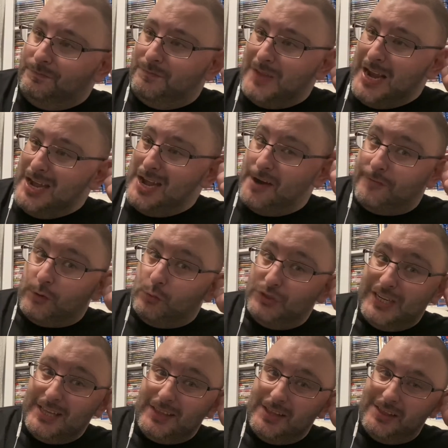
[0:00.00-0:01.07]
that never was
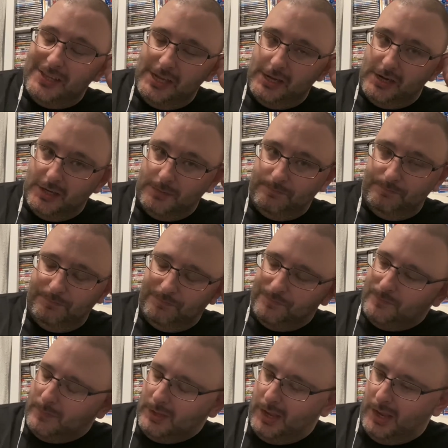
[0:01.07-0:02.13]
at the theater,
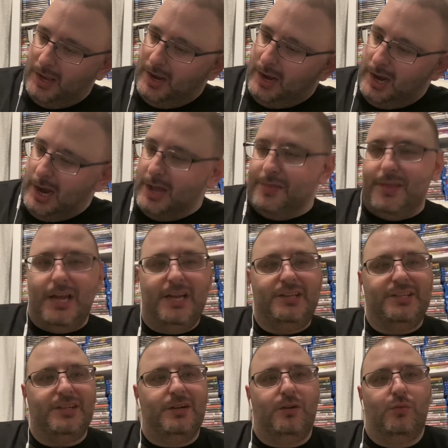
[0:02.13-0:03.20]
and
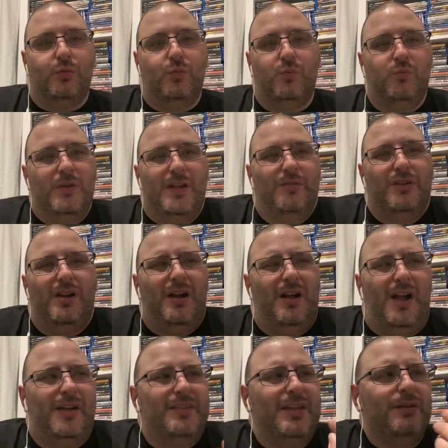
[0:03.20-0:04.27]
that
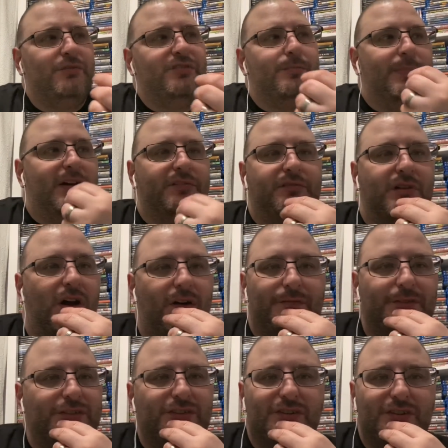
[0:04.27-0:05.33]
I think it was about
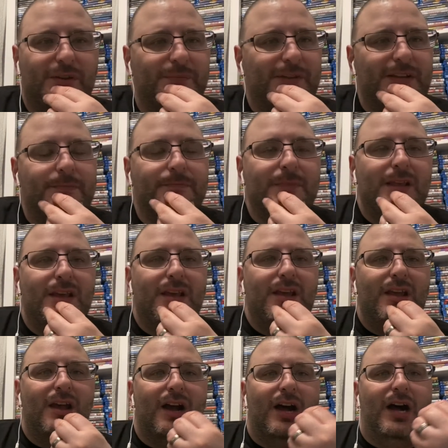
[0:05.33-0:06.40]
dolphins or something,
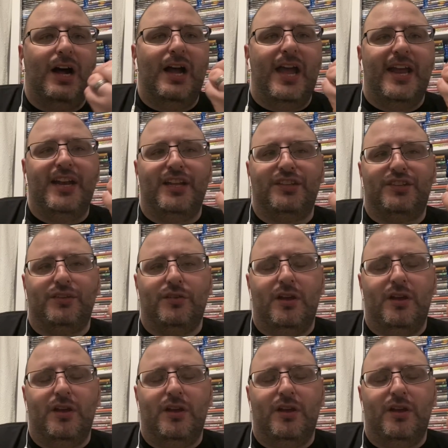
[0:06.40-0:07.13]
and it's